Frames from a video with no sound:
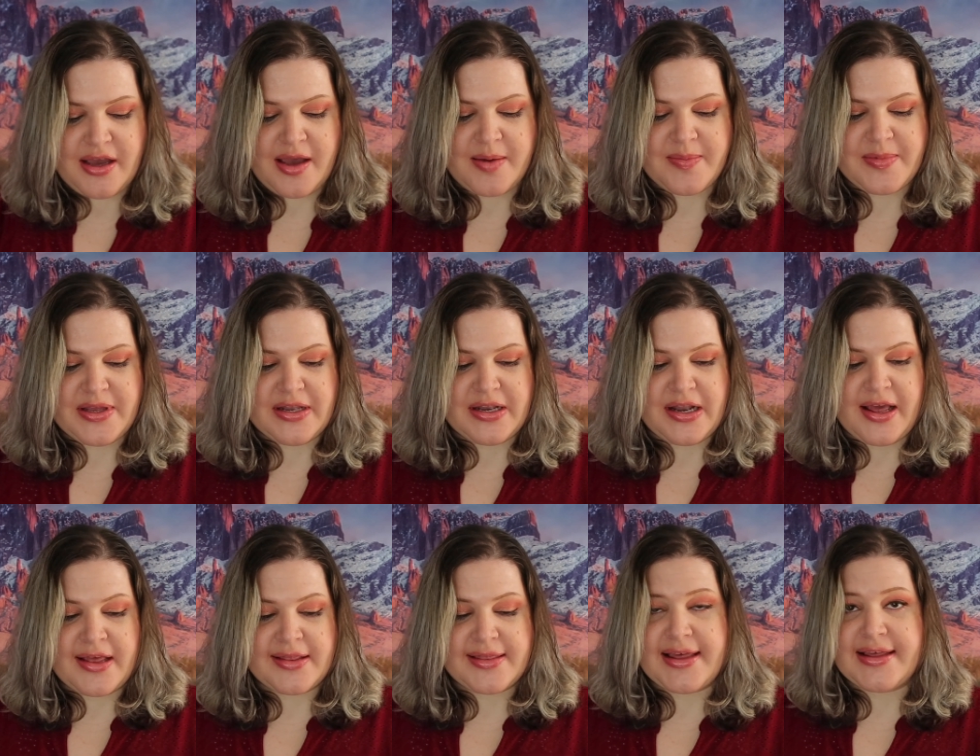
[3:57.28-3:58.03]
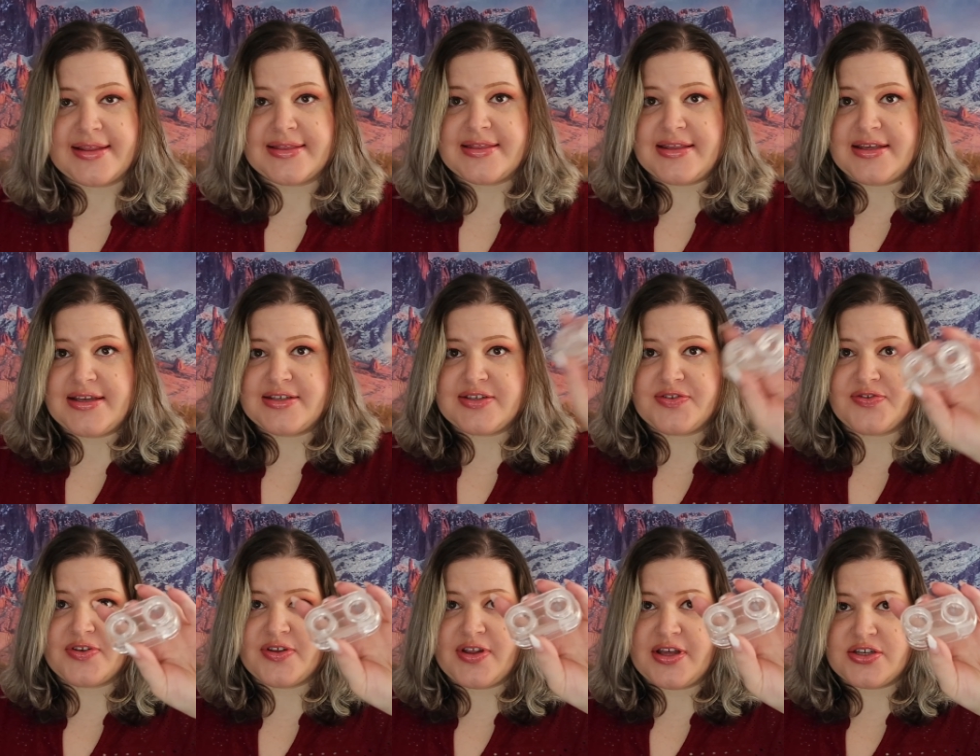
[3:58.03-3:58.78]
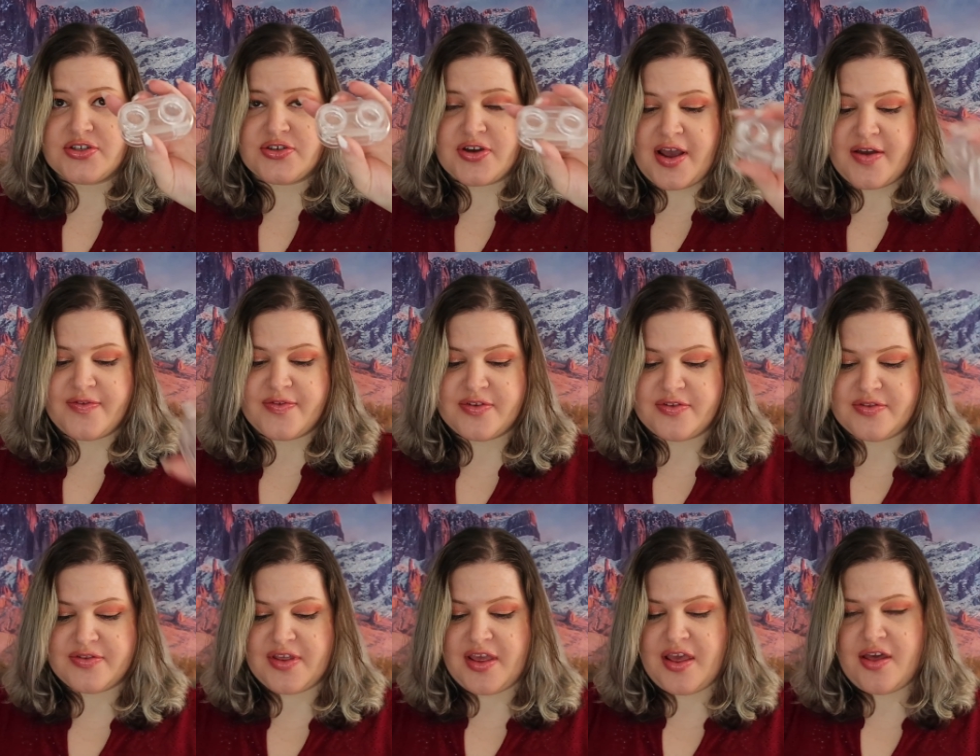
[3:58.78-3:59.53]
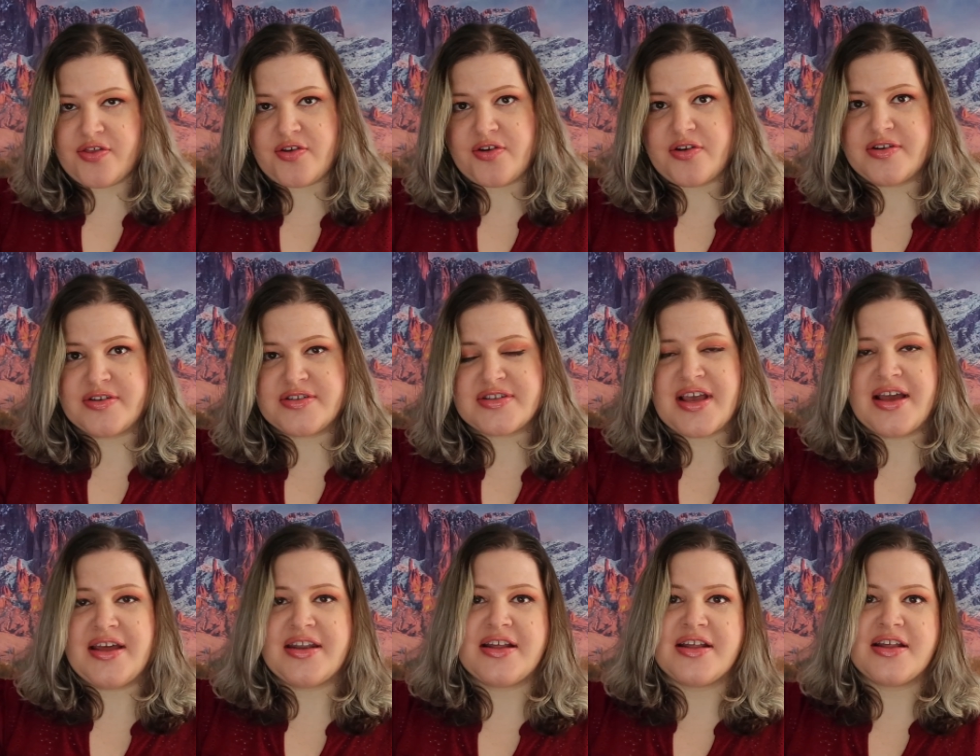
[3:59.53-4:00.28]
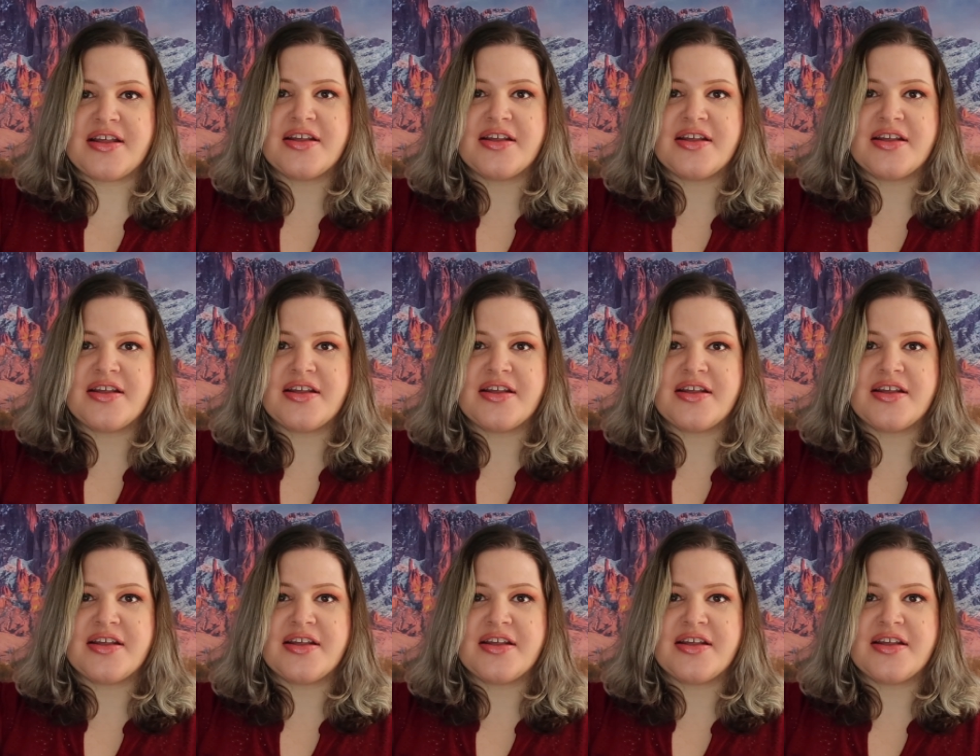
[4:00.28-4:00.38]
I mean, I like these for like travel. The other is kind